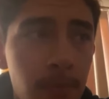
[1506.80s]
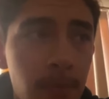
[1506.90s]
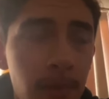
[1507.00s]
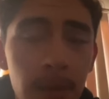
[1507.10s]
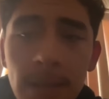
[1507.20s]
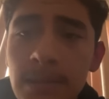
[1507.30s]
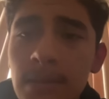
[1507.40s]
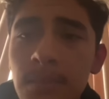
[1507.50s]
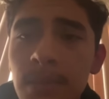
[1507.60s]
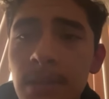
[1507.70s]
that's going
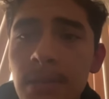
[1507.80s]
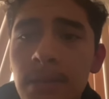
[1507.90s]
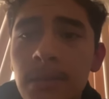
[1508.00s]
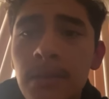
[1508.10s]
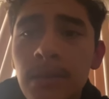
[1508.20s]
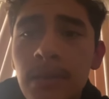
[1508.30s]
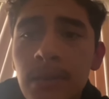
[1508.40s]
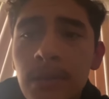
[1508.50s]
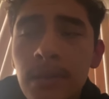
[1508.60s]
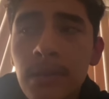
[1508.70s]
to be it.
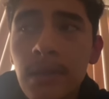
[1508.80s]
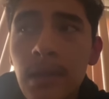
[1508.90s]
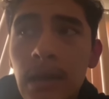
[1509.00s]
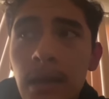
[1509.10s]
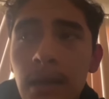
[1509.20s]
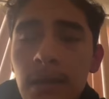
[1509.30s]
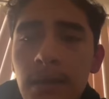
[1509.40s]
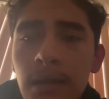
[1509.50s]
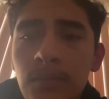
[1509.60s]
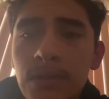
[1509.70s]

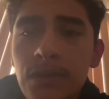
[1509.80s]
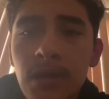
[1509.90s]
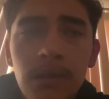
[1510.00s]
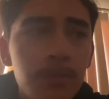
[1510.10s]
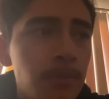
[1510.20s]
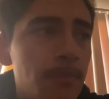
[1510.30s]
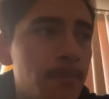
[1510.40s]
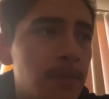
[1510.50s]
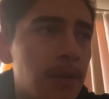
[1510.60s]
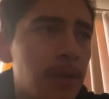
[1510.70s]
I'm going to drop
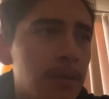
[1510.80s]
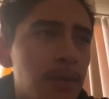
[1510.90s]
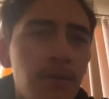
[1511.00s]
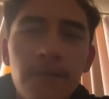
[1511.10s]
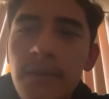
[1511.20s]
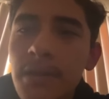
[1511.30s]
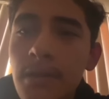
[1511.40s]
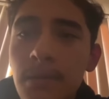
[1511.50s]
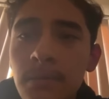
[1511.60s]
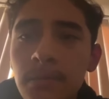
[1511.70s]
another
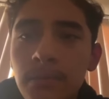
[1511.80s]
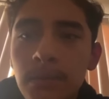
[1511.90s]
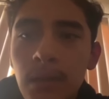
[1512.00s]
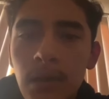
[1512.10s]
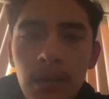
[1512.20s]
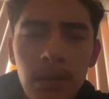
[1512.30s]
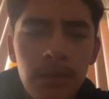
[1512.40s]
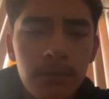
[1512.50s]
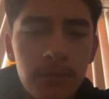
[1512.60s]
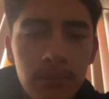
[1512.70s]
video on